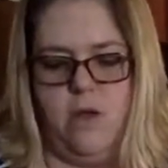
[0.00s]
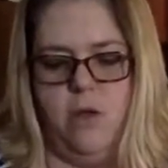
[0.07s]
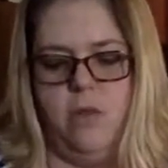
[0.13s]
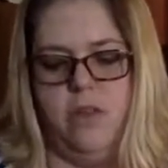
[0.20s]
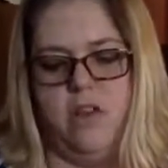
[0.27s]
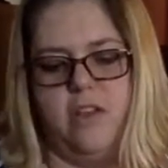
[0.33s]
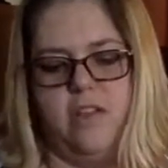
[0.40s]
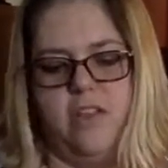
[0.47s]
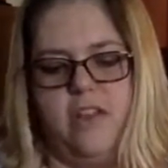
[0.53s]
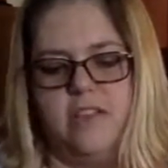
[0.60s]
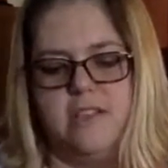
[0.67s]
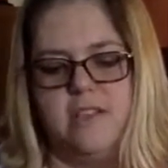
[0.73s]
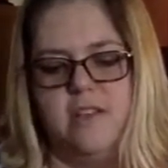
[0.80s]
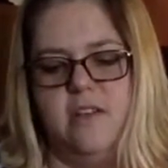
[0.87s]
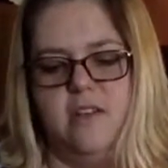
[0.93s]
Oh, look at
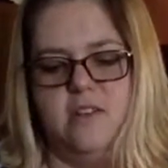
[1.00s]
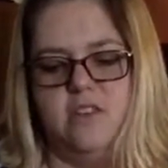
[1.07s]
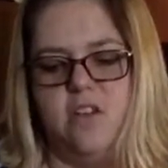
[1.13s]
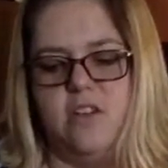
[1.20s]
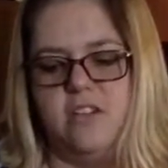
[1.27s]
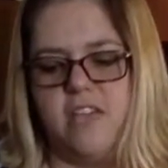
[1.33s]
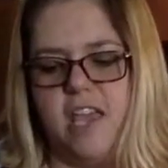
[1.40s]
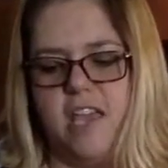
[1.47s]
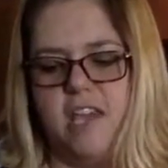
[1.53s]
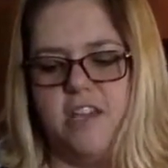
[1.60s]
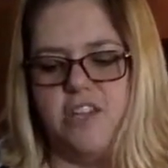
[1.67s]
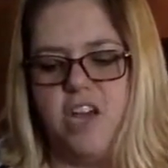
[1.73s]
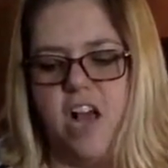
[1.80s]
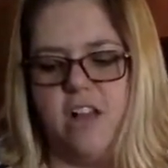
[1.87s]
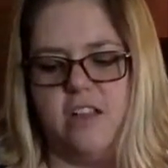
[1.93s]
this. Dogs can't
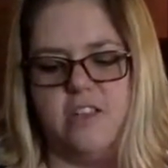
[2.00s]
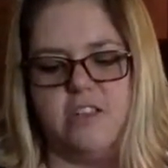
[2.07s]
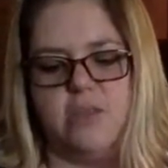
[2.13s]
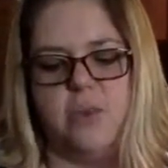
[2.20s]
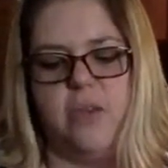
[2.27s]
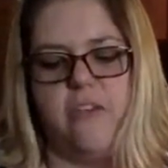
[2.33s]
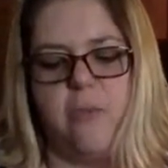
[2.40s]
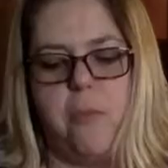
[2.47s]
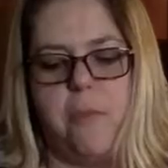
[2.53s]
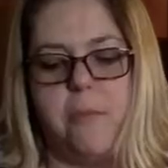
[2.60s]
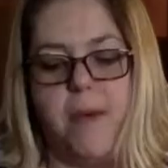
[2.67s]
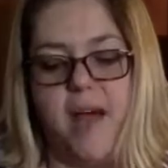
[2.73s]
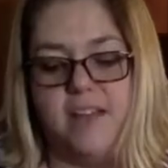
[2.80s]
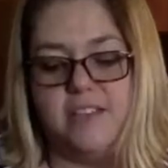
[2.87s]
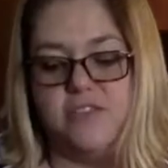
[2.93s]
eat chocolate, so give them a
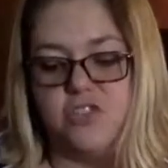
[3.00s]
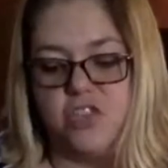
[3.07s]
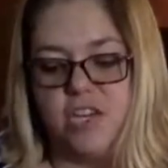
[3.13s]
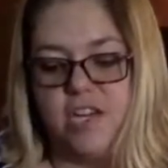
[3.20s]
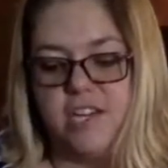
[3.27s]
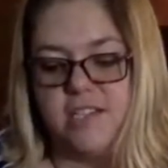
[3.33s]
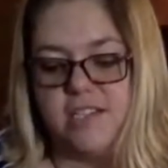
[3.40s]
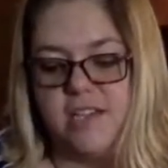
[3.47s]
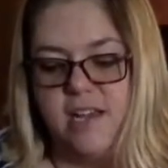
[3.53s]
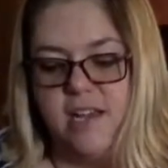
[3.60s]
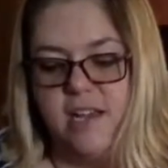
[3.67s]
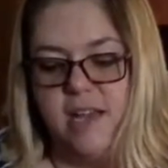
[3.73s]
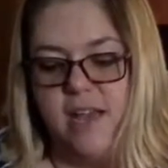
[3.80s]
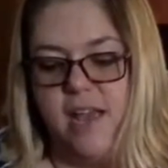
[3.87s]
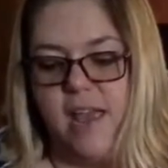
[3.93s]
box of treats
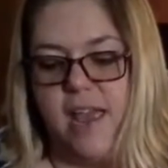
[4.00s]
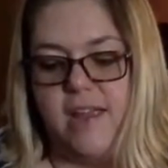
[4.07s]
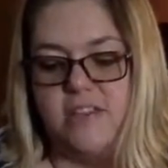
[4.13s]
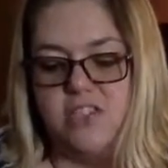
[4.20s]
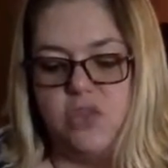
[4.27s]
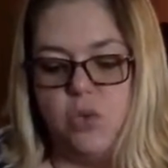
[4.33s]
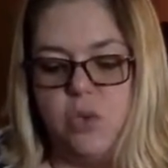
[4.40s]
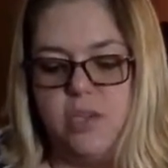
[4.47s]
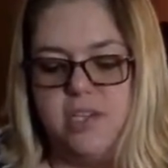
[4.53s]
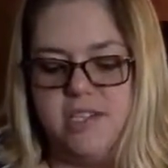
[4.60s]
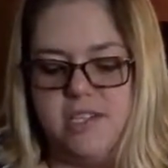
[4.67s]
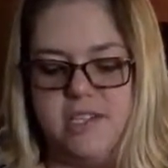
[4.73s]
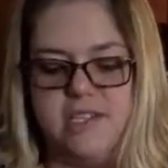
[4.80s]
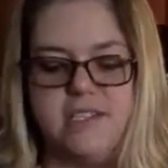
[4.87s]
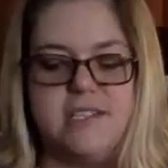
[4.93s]
and toys
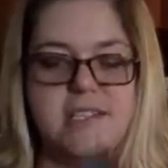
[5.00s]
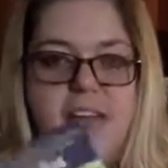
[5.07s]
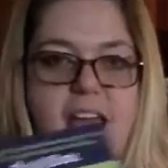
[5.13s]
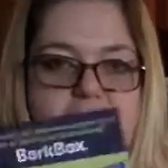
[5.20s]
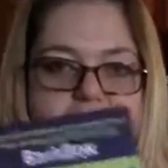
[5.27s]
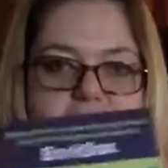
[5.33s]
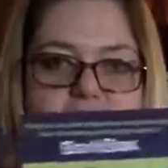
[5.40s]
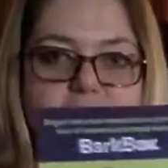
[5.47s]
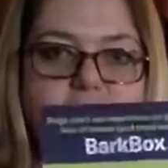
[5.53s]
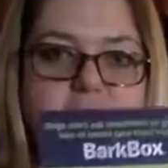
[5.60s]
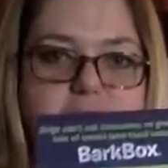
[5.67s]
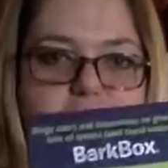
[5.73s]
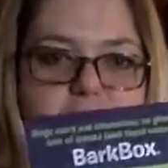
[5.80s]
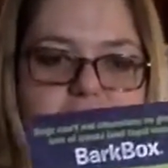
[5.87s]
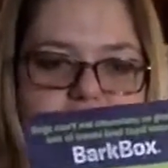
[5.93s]
instead.
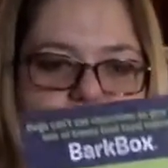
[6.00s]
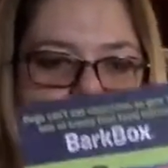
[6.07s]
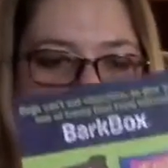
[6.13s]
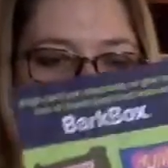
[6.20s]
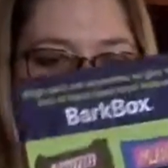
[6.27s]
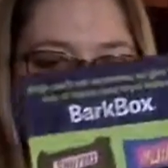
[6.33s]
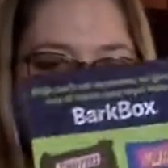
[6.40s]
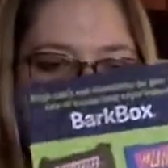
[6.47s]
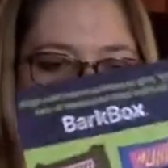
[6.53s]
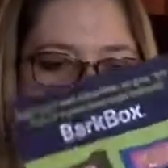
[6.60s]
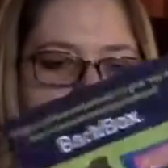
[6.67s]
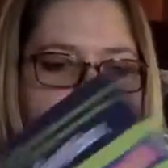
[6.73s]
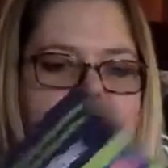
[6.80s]
So these are little